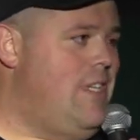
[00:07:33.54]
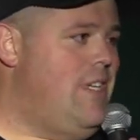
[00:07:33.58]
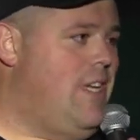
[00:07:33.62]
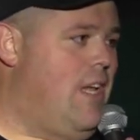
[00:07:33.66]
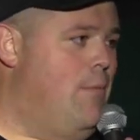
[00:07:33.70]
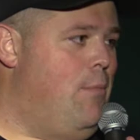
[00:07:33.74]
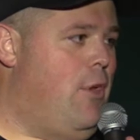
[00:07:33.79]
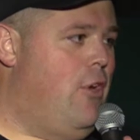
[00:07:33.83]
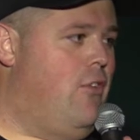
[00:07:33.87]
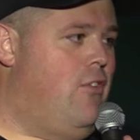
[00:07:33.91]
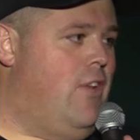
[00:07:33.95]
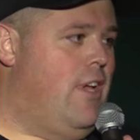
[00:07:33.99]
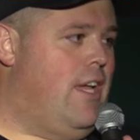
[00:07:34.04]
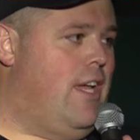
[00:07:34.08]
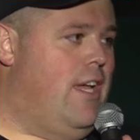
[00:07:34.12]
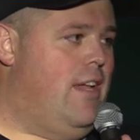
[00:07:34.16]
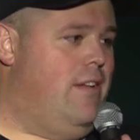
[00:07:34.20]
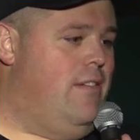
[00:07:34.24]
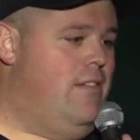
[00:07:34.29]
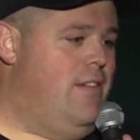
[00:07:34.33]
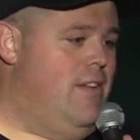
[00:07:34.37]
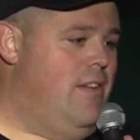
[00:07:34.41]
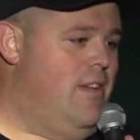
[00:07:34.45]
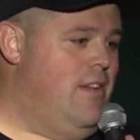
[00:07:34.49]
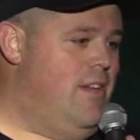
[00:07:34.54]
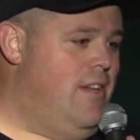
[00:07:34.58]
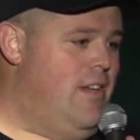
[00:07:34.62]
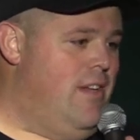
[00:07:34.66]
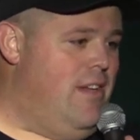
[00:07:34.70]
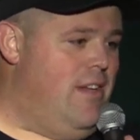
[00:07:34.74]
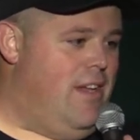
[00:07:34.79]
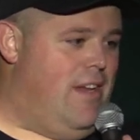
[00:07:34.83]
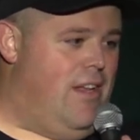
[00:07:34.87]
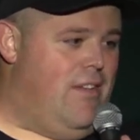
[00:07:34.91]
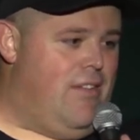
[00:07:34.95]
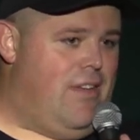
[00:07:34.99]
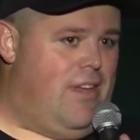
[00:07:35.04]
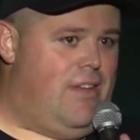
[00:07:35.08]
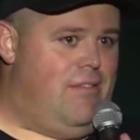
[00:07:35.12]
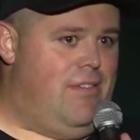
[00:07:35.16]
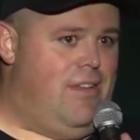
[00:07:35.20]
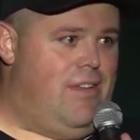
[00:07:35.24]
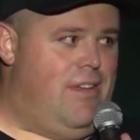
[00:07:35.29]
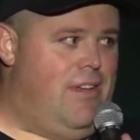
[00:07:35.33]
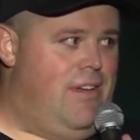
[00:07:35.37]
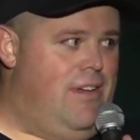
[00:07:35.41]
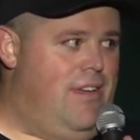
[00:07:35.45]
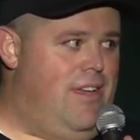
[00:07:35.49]
give me your ticket. And I was like,
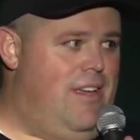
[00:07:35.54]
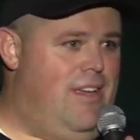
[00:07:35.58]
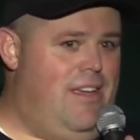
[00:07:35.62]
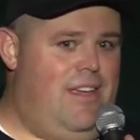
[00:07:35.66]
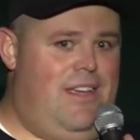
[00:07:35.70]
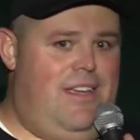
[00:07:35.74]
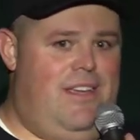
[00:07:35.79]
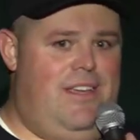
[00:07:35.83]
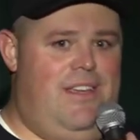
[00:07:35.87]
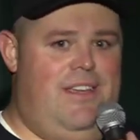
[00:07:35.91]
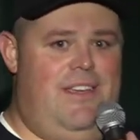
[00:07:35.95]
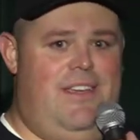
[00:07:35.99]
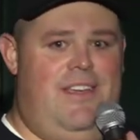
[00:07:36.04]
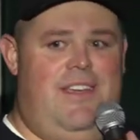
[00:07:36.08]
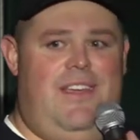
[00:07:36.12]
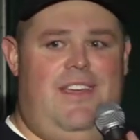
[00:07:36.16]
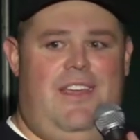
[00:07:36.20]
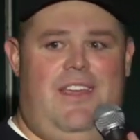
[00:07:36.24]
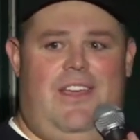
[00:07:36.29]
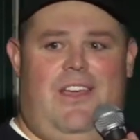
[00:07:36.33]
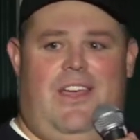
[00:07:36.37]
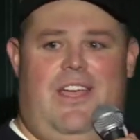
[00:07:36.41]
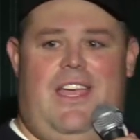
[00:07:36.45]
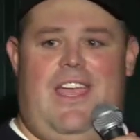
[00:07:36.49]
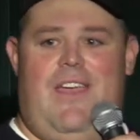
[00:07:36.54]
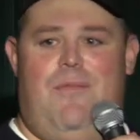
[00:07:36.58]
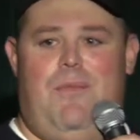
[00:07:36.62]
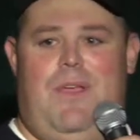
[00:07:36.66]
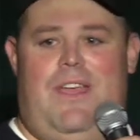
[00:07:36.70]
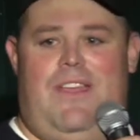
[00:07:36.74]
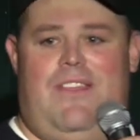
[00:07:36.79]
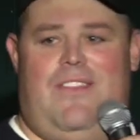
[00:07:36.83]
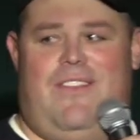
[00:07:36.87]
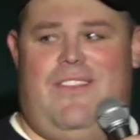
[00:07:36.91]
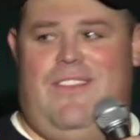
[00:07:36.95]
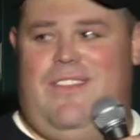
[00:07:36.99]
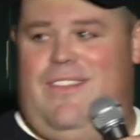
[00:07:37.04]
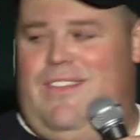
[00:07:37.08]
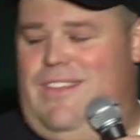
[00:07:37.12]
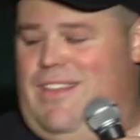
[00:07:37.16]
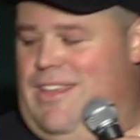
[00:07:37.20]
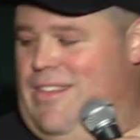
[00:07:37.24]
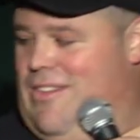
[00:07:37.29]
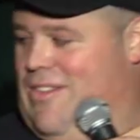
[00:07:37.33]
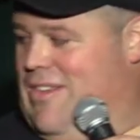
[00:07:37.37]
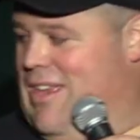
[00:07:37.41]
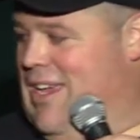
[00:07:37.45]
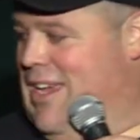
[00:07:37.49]
okay. And I gave me his
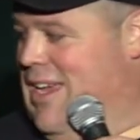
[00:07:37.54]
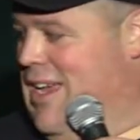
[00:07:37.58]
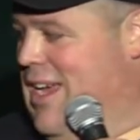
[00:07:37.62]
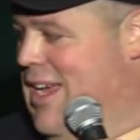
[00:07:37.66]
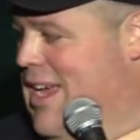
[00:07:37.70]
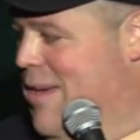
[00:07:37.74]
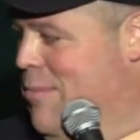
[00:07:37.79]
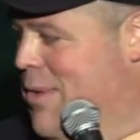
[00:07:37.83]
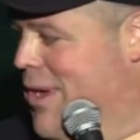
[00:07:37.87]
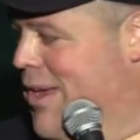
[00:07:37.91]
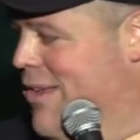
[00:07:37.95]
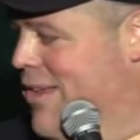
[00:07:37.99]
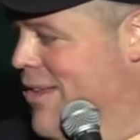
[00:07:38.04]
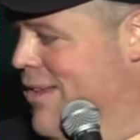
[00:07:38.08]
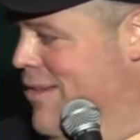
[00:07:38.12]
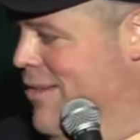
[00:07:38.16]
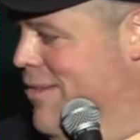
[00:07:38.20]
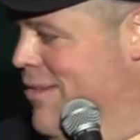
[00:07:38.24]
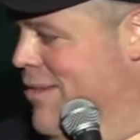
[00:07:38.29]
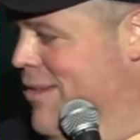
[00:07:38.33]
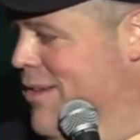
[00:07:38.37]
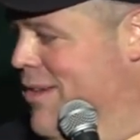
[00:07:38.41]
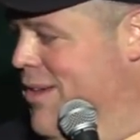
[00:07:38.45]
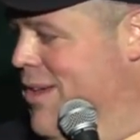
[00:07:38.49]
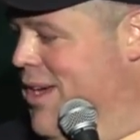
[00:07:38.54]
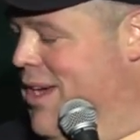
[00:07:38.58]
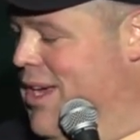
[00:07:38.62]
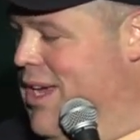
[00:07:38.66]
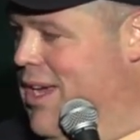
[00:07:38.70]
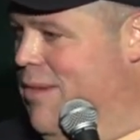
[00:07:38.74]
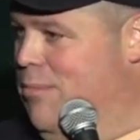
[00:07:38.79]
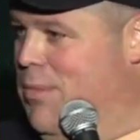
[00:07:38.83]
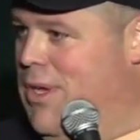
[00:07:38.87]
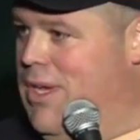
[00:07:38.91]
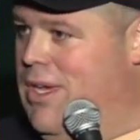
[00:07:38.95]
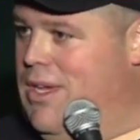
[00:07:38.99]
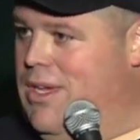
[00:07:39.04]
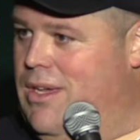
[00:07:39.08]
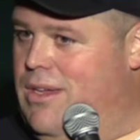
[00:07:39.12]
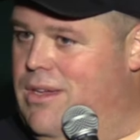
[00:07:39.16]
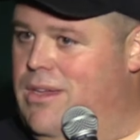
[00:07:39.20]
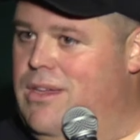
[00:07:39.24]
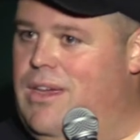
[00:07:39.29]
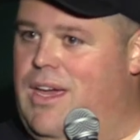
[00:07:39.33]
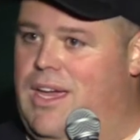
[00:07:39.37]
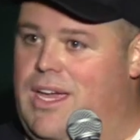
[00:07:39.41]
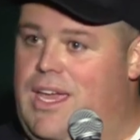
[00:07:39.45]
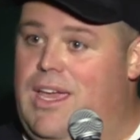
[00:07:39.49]
his ticket. I gave me a, I gave me
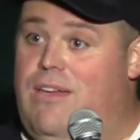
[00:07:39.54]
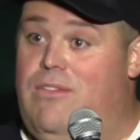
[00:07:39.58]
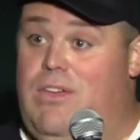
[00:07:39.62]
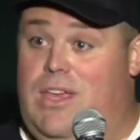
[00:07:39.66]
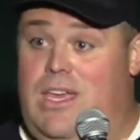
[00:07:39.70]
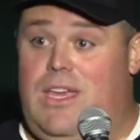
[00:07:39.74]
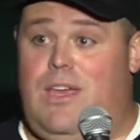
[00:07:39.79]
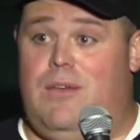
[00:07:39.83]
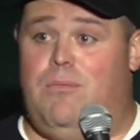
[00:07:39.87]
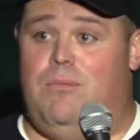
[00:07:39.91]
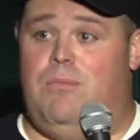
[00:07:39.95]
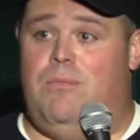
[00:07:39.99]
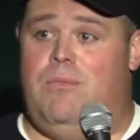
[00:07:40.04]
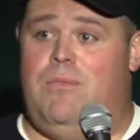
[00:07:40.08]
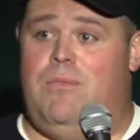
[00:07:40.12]
I gave him.